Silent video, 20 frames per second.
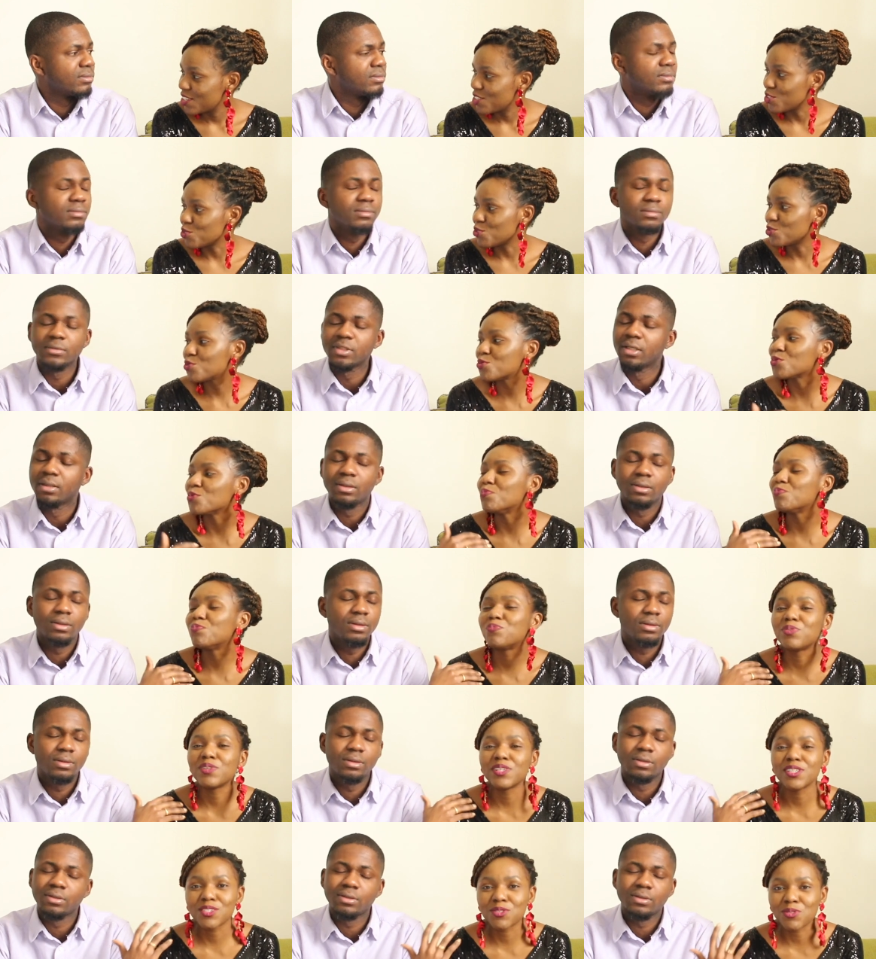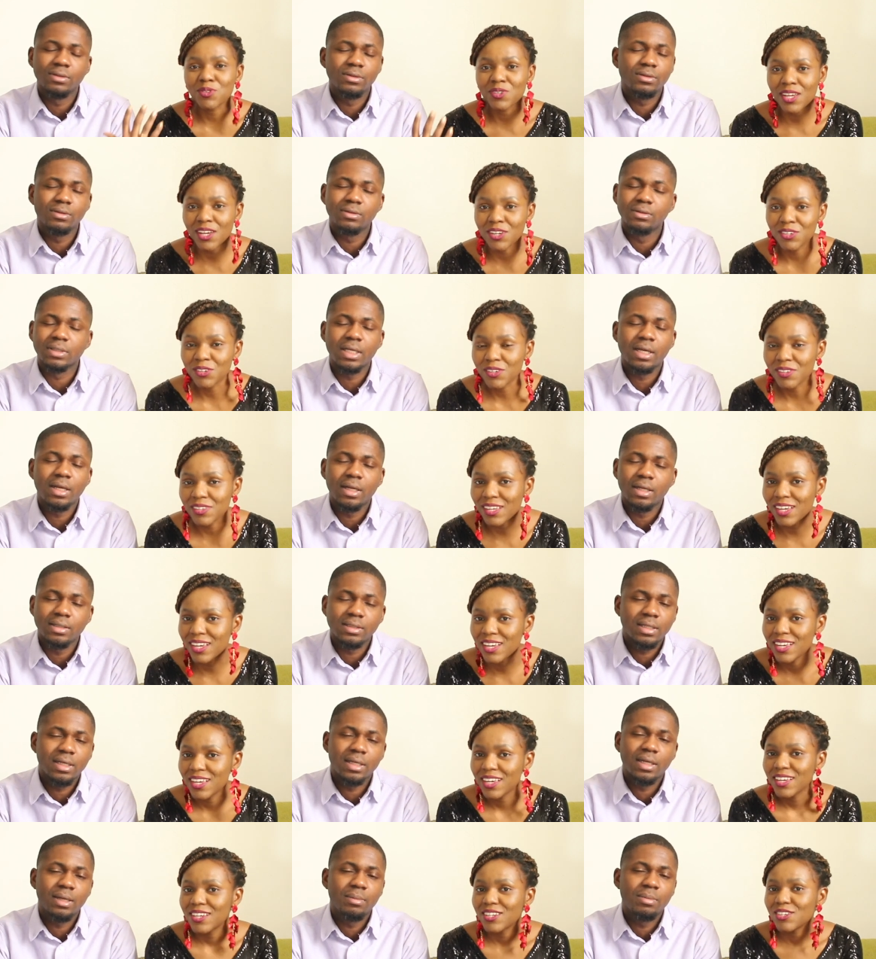Speaker 1: you know, to please one oh,
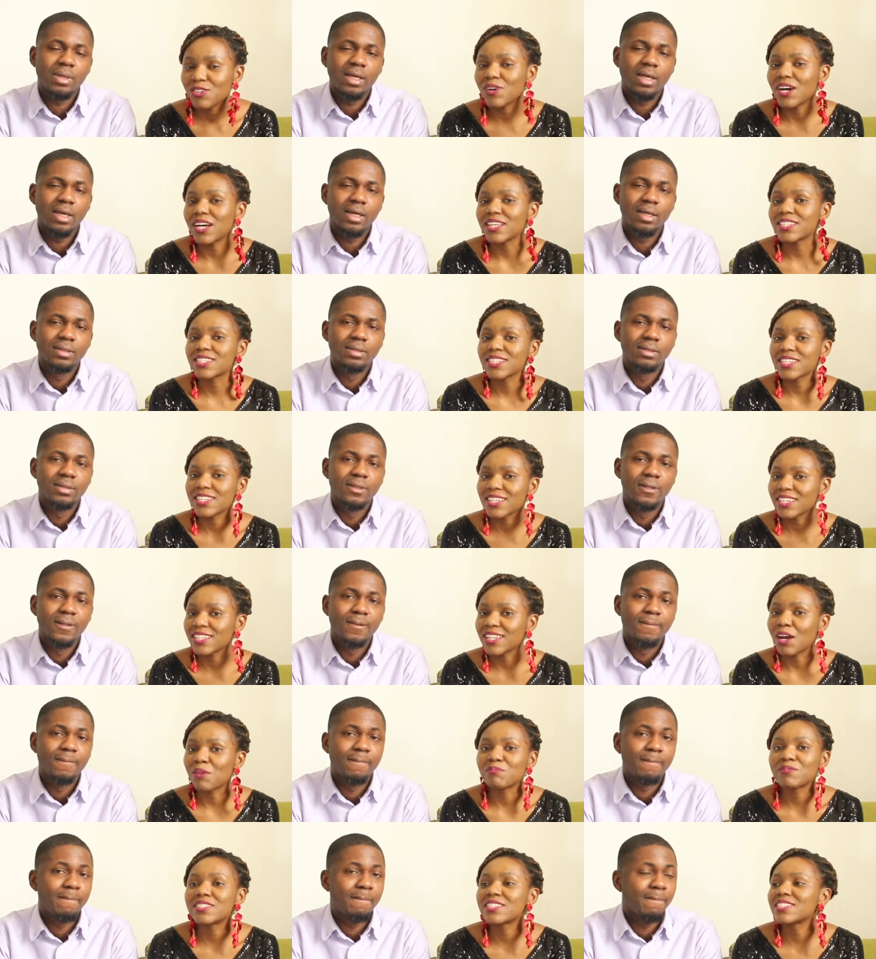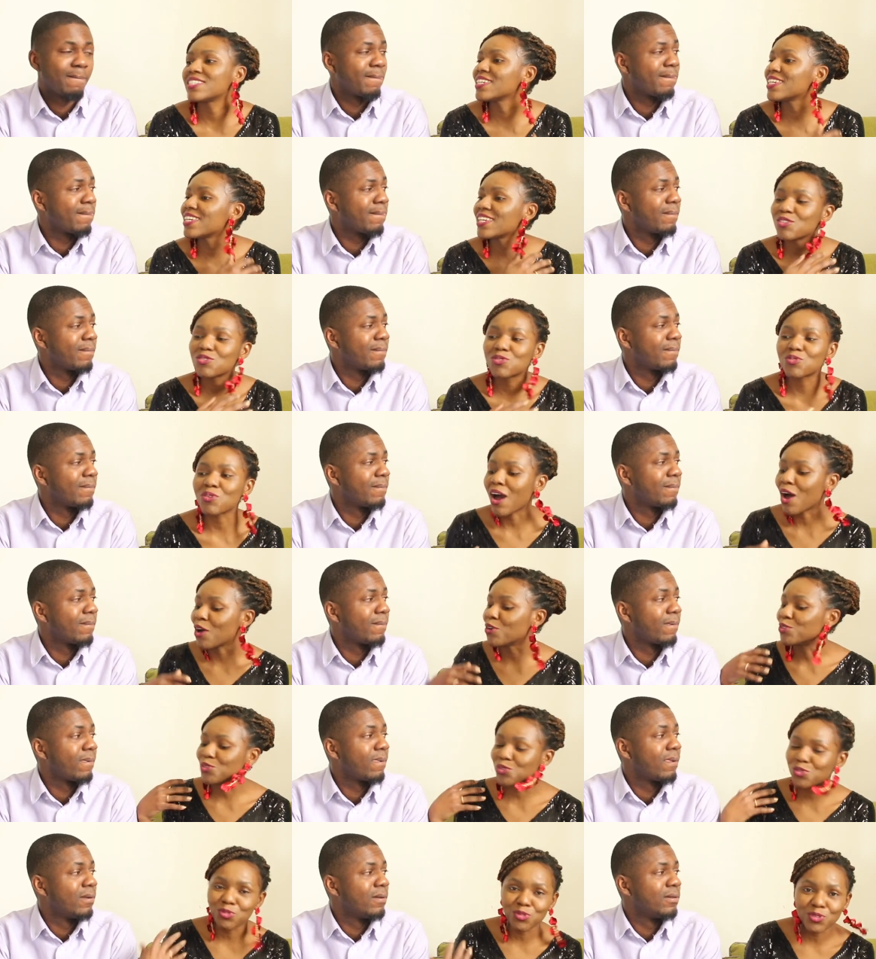another. Who are seeking, I'm um, seeking to
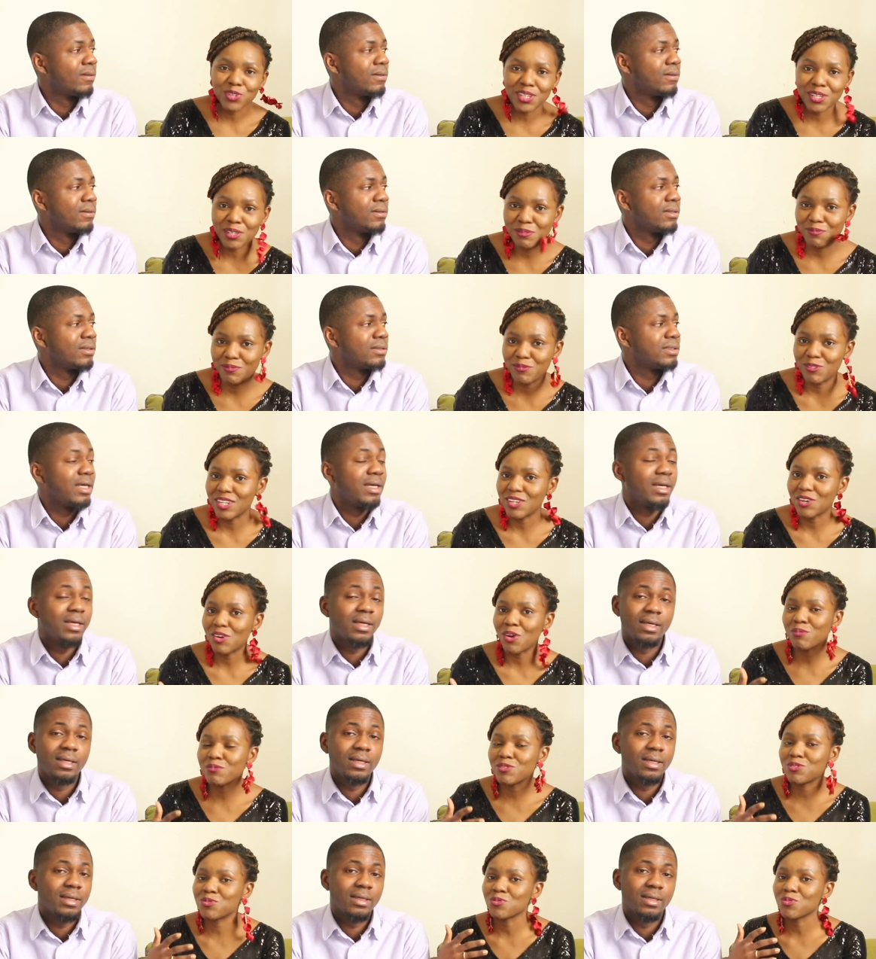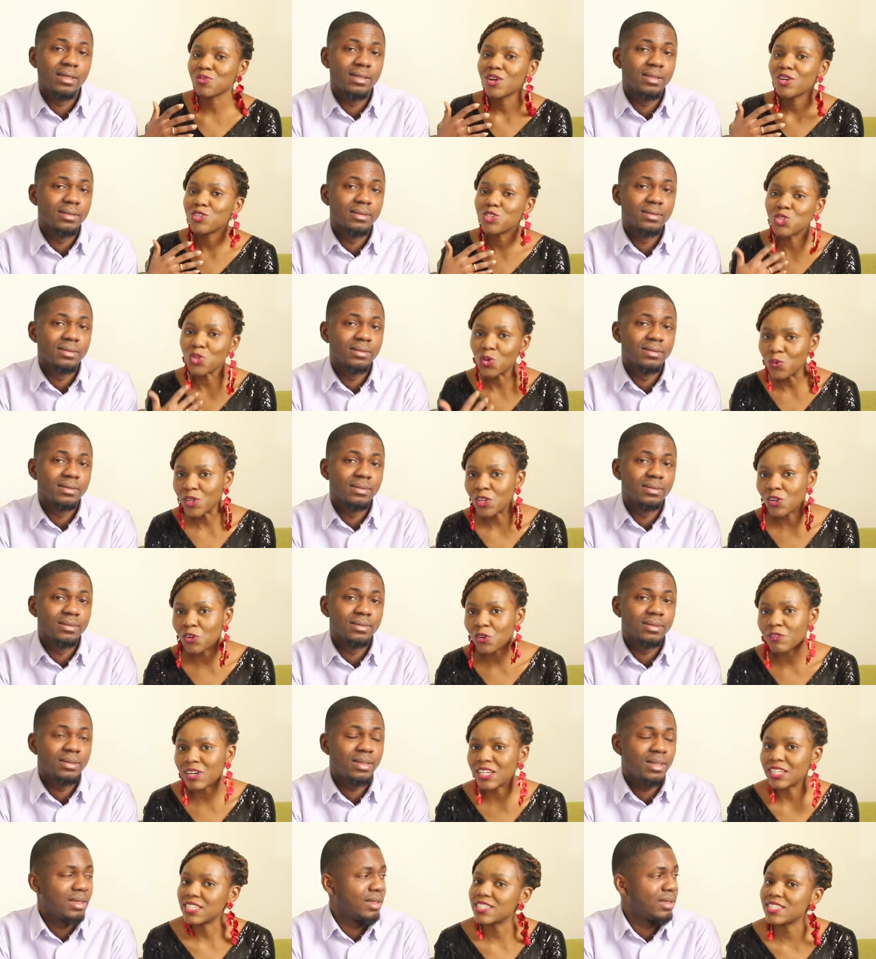outdo him when yeah. it comes to showing love,
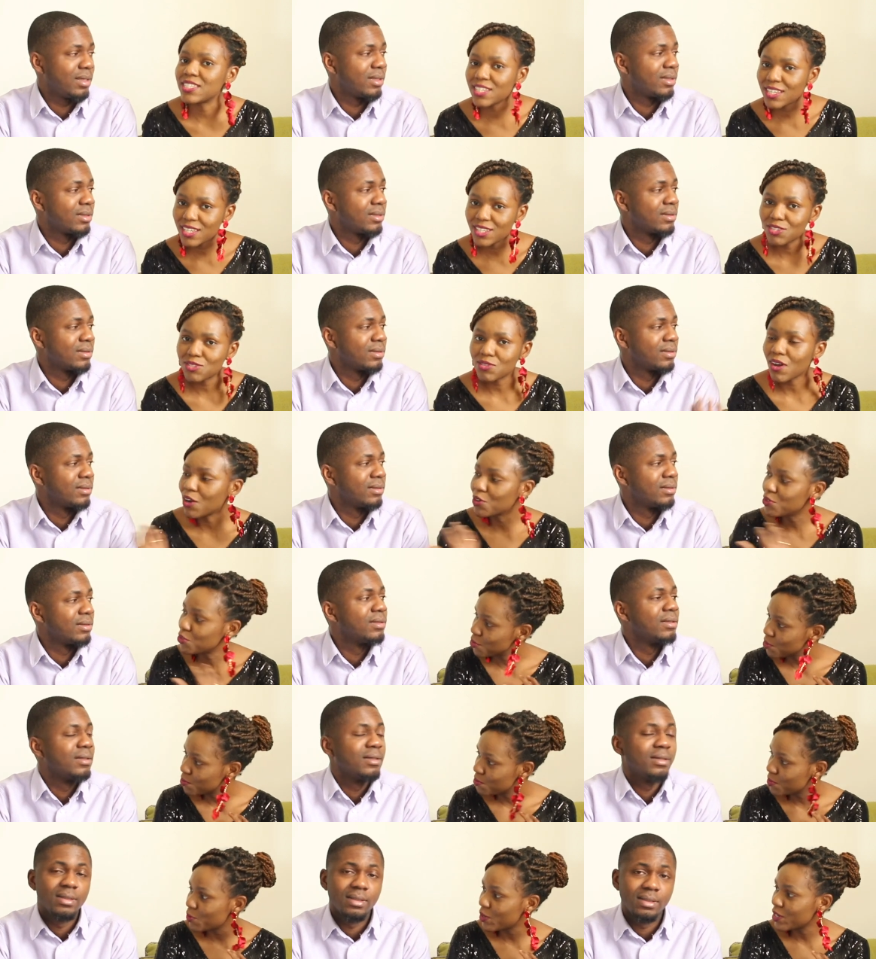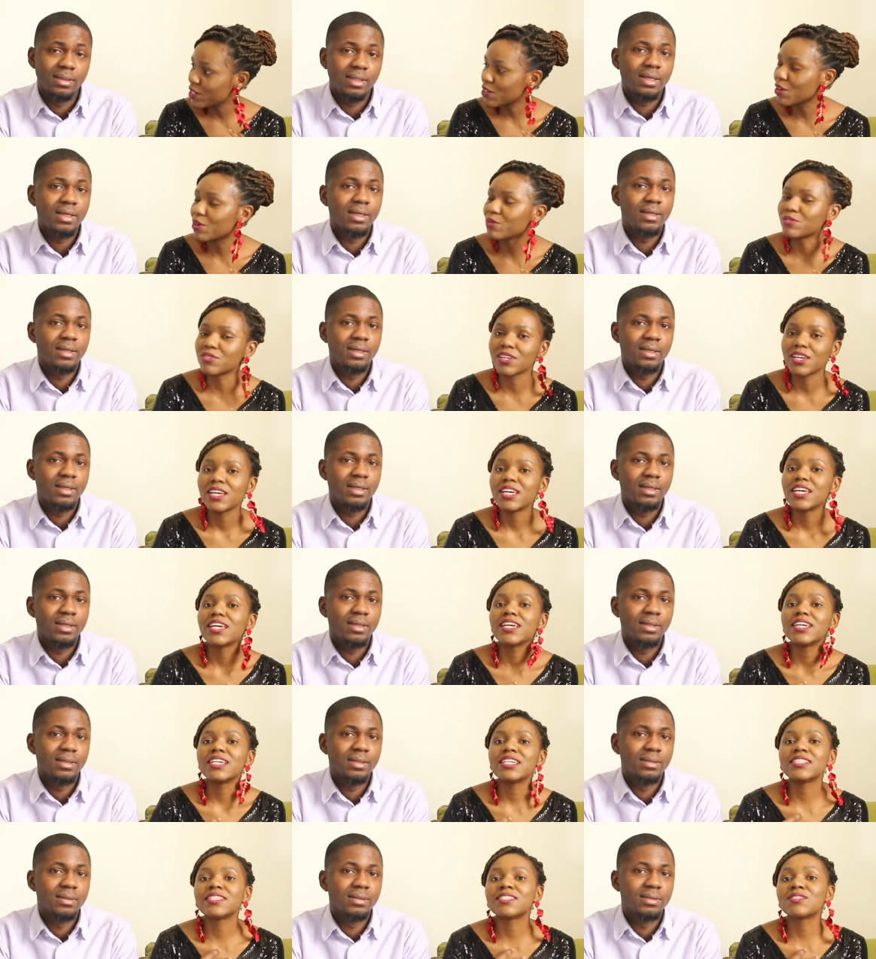and yeah. he's seeking to outdo me when yeah. it comes.
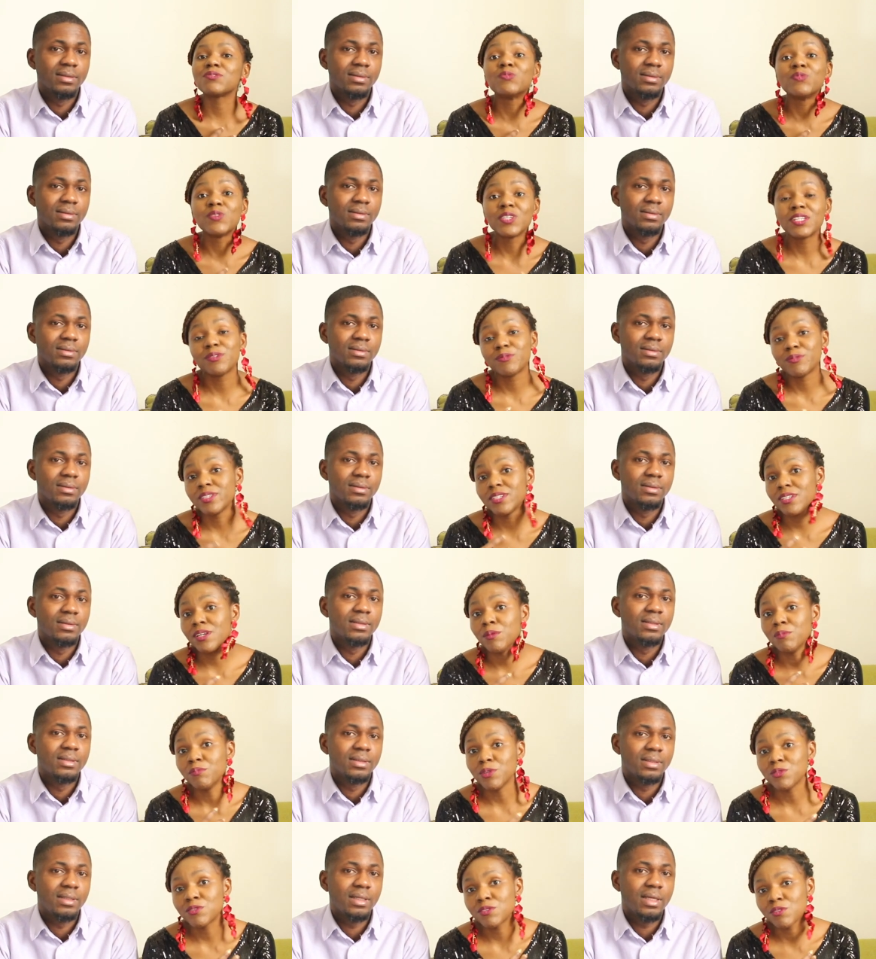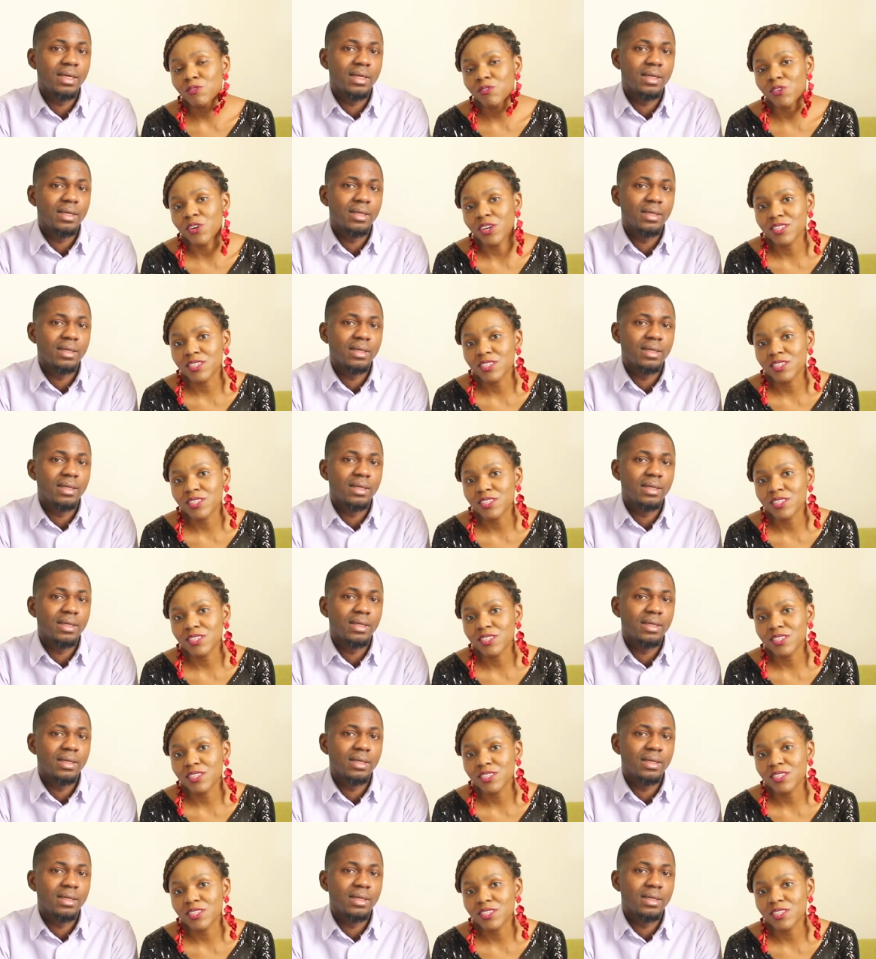it's really, really a beautiful